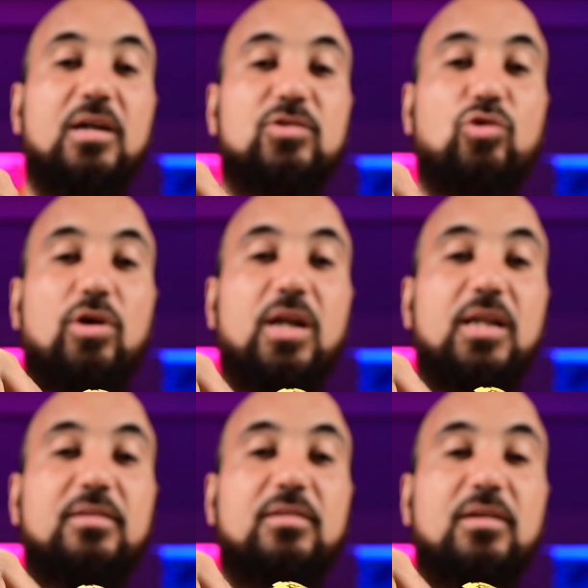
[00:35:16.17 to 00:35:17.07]

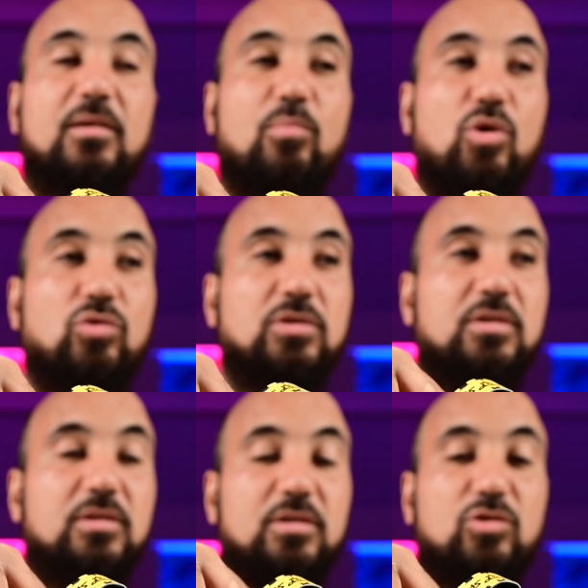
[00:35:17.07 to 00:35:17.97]
toilet mode,
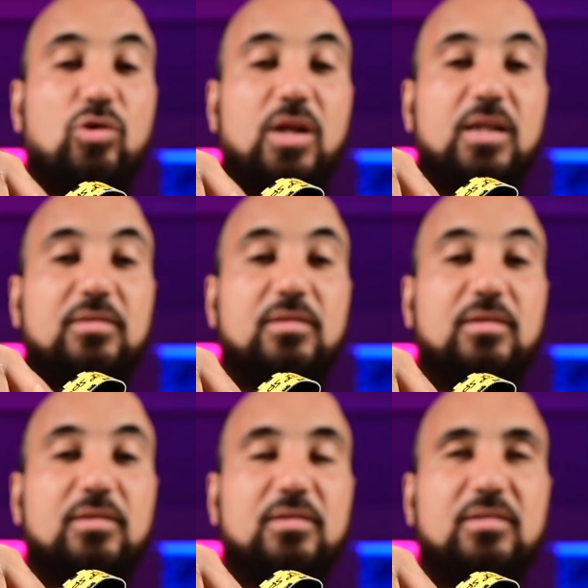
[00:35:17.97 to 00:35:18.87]
toilet,
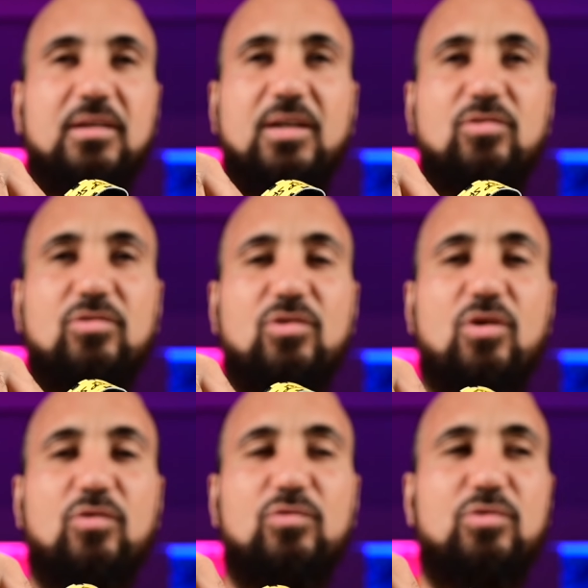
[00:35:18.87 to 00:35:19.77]
I don't know
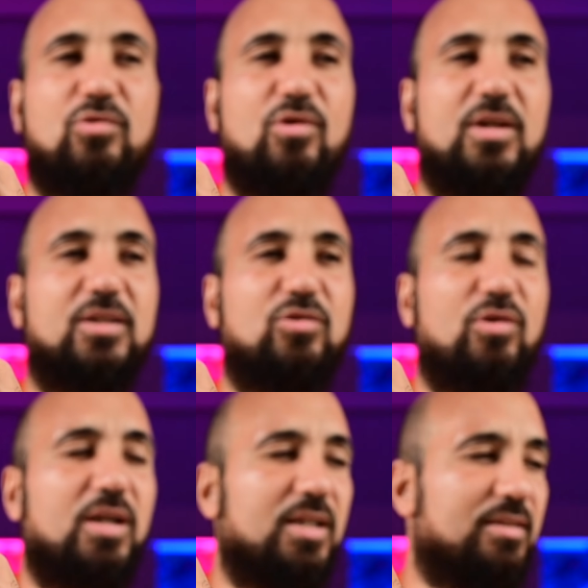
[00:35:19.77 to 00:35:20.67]
how you call it,
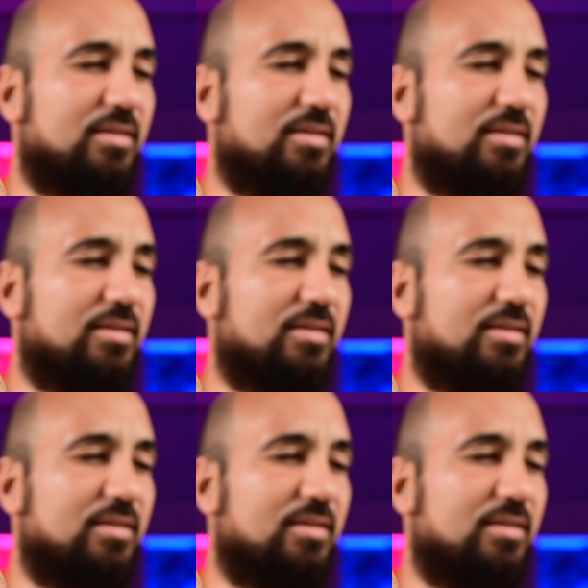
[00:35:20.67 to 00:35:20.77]
toilet,